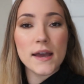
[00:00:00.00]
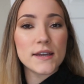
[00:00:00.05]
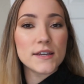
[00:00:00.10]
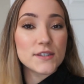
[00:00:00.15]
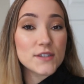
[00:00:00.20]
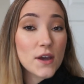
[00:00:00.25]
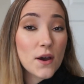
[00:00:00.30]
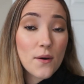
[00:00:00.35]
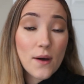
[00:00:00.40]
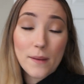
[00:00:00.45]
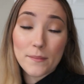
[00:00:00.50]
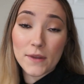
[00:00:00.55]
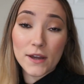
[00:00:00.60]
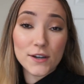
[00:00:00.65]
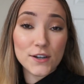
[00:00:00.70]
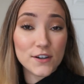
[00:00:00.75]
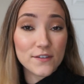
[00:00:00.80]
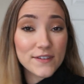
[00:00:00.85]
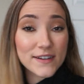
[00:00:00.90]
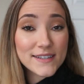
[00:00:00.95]
So I'm not
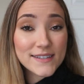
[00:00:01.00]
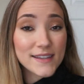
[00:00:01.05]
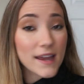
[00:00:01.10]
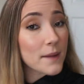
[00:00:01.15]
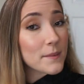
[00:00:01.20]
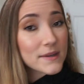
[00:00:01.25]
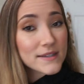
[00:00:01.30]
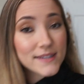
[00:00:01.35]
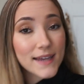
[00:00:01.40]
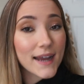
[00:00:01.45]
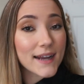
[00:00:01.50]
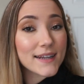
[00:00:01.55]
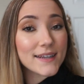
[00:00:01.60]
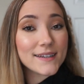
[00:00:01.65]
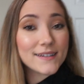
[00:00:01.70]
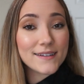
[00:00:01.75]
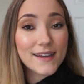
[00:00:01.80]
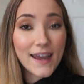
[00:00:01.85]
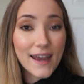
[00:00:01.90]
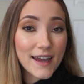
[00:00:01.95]
nervous, I'm
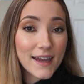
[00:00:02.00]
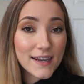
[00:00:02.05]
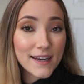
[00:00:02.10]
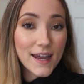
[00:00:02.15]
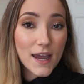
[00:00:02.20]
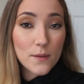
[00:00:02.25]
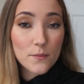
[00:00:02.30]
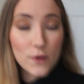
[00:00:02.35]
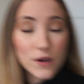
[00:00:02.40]
excited, and I'm